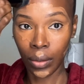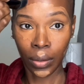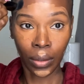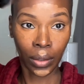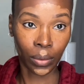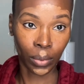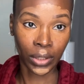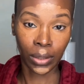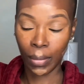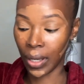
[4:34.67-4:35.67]
than the
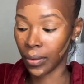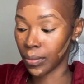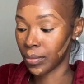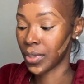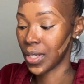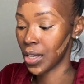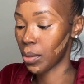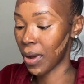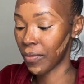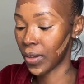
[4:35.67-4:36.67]
rest of my skin on
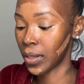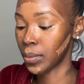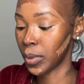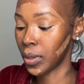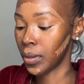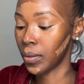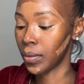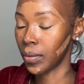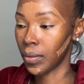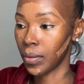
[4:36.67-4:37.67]
my face, but
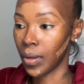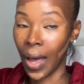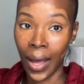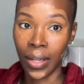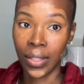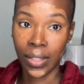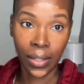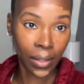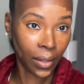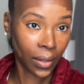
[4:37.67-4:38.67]
I can
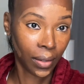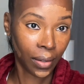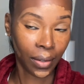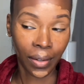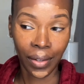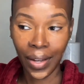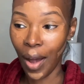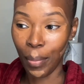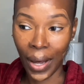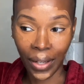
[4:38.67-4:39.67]
see it. Y'all
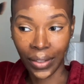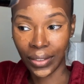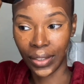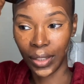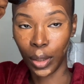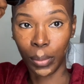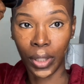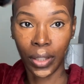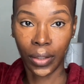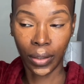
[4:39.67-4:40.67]
might can see it, but
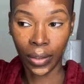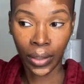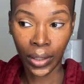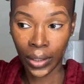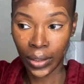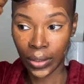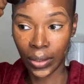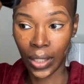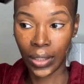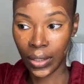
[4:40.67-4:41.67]
yeah. So
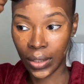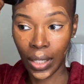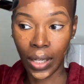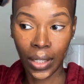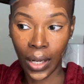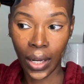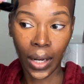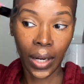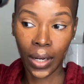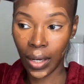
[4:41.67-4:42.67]
I just take
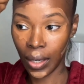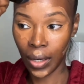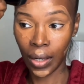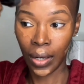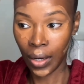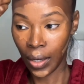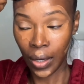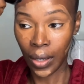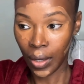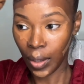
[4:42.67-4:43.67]
that and
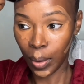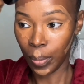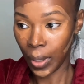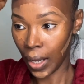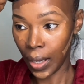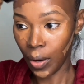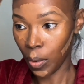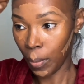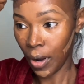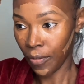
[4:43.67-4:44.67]
apply it
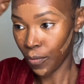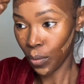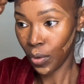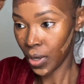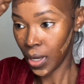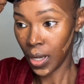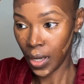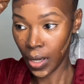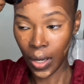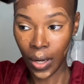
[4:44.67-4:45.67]
on my forehead.